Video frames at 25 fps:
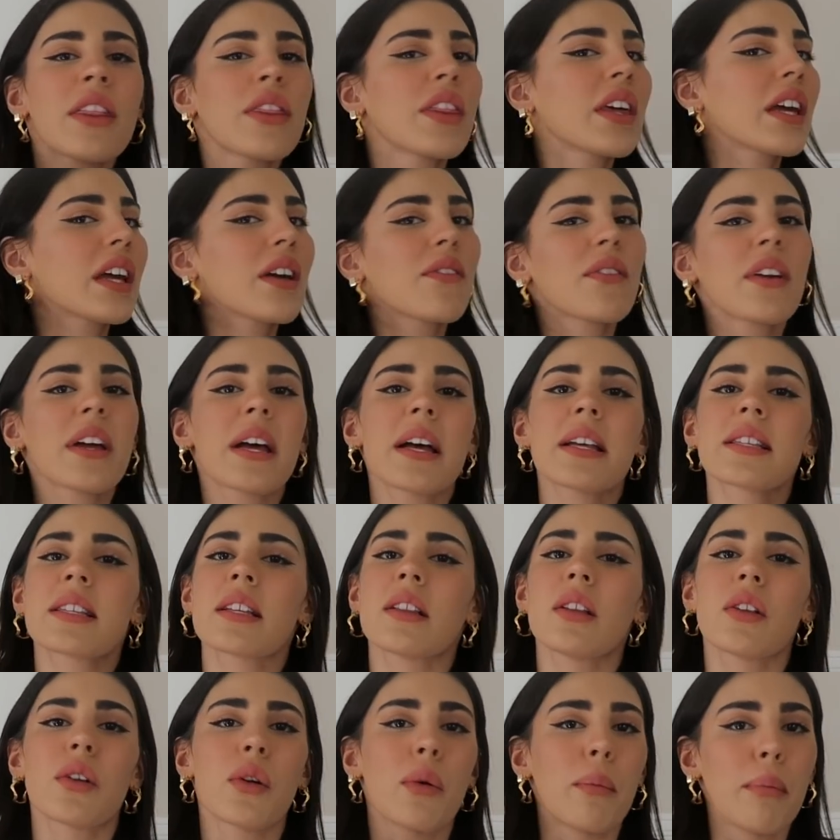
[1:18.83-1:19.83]
Think of it as
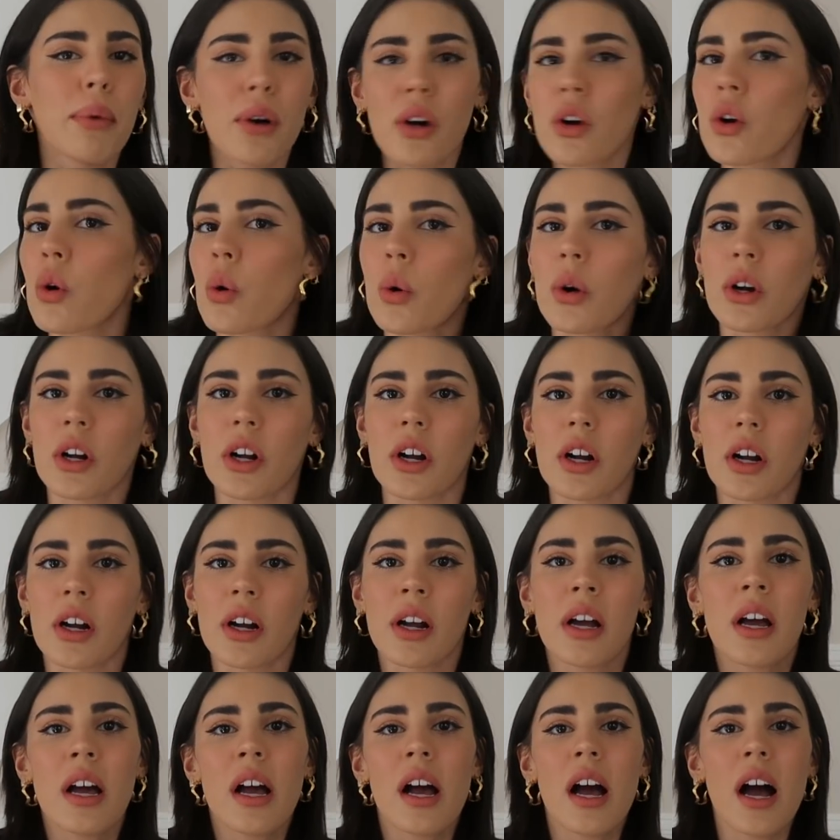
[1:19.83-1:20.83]
a little book
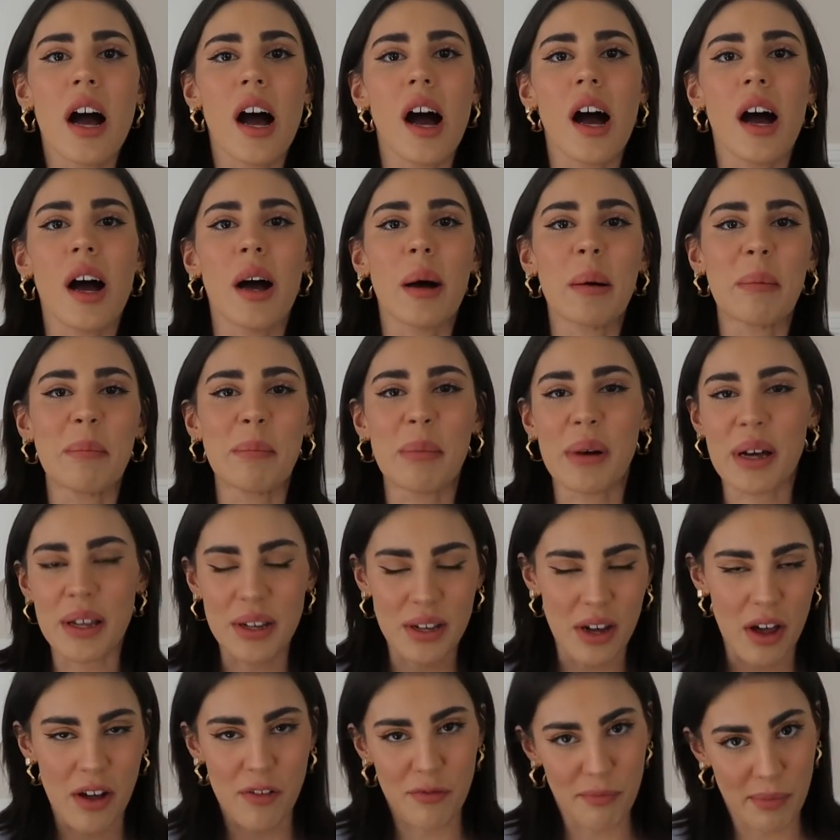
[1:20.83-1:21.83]
corner,
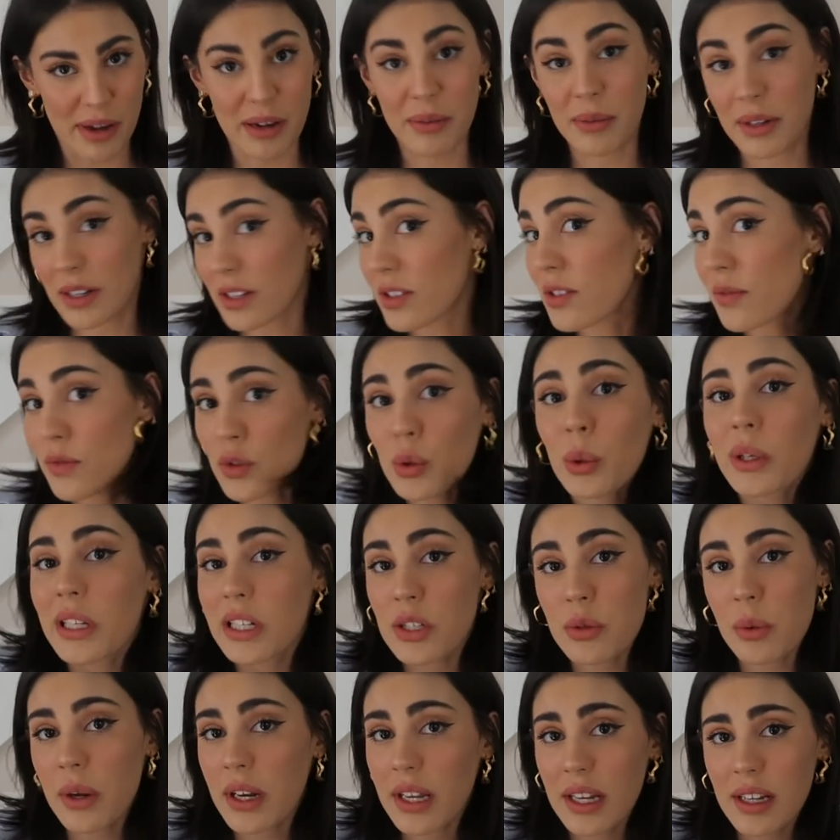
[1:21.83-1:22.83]
but of my reads of
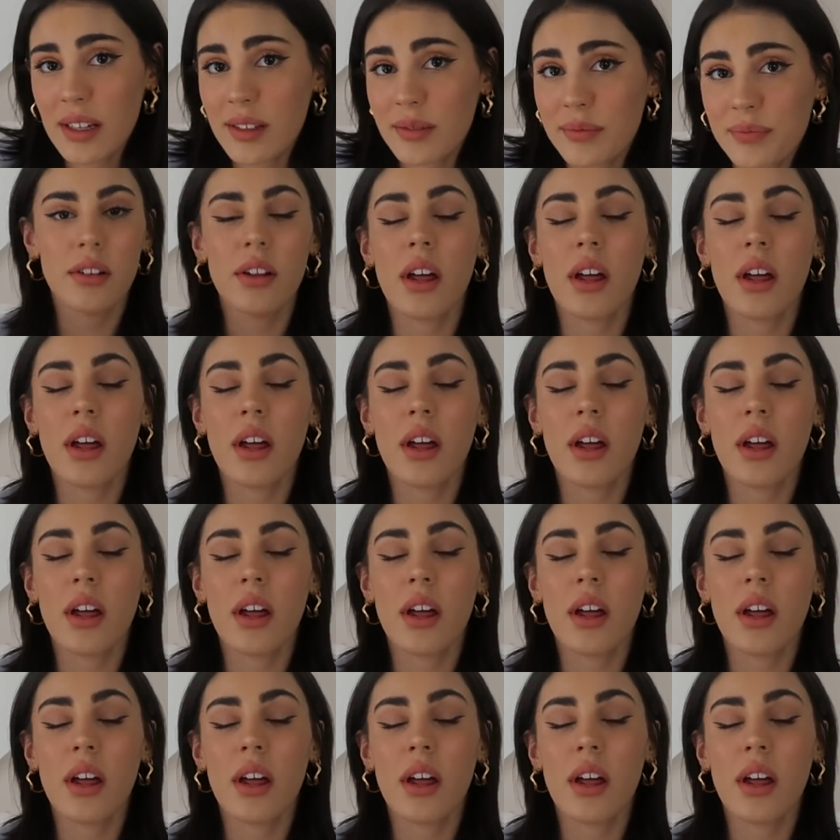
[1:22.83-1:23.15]
2020.